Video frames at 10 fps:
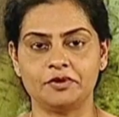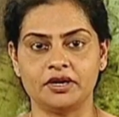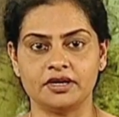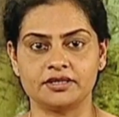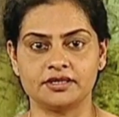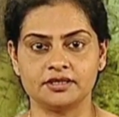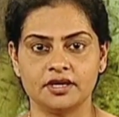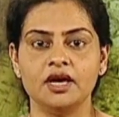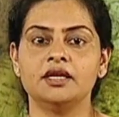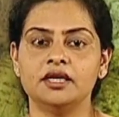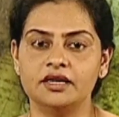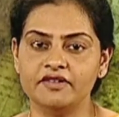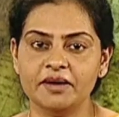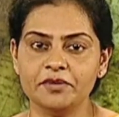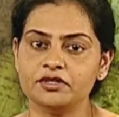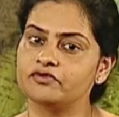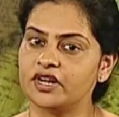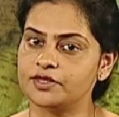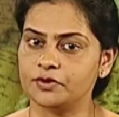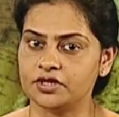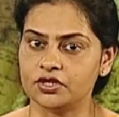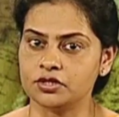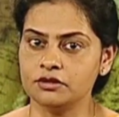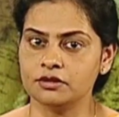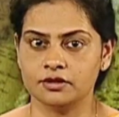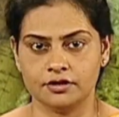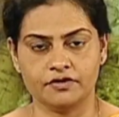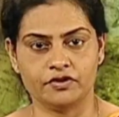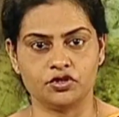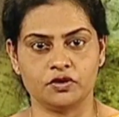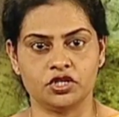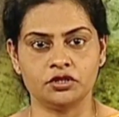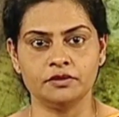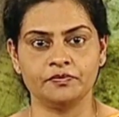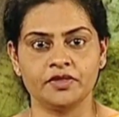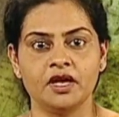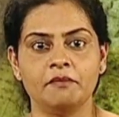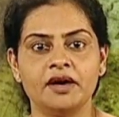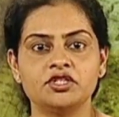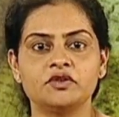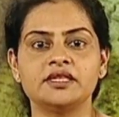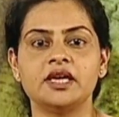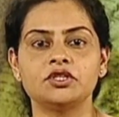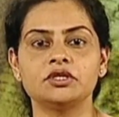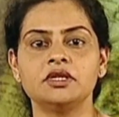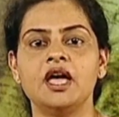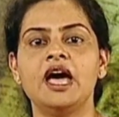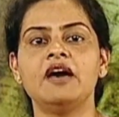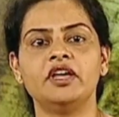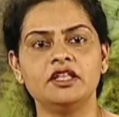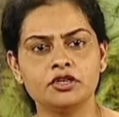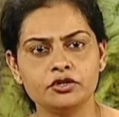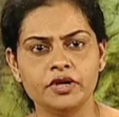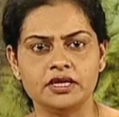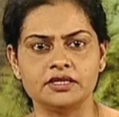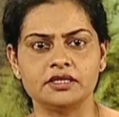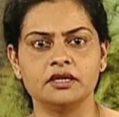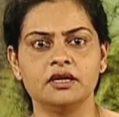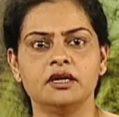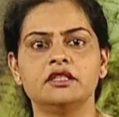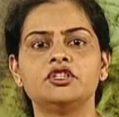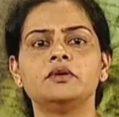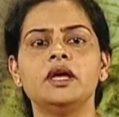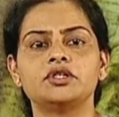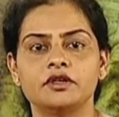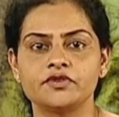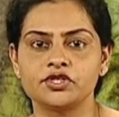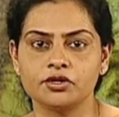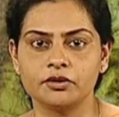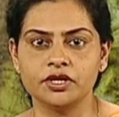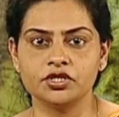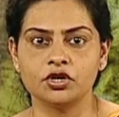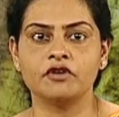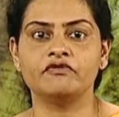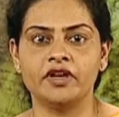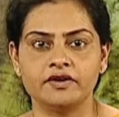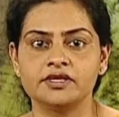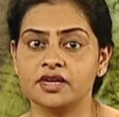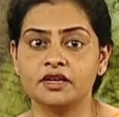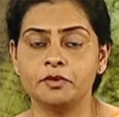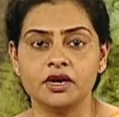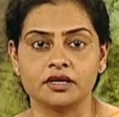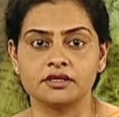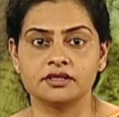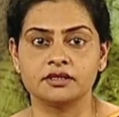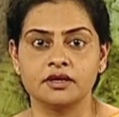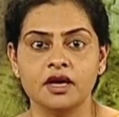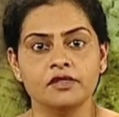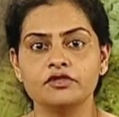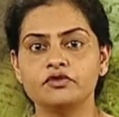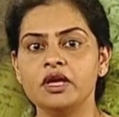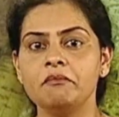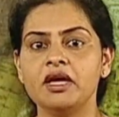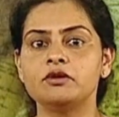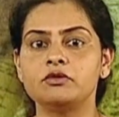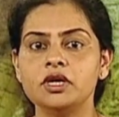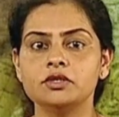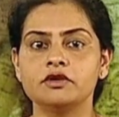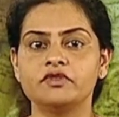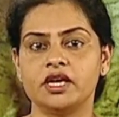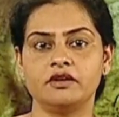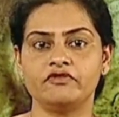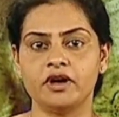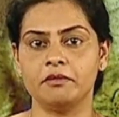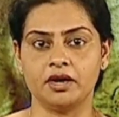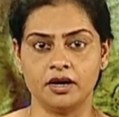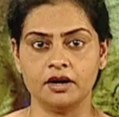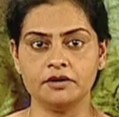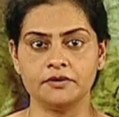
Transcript: products. The development of transportation, refrigeration, pasteurization have increased the duration of storage of various dairy products. Three main regions of dairy farming are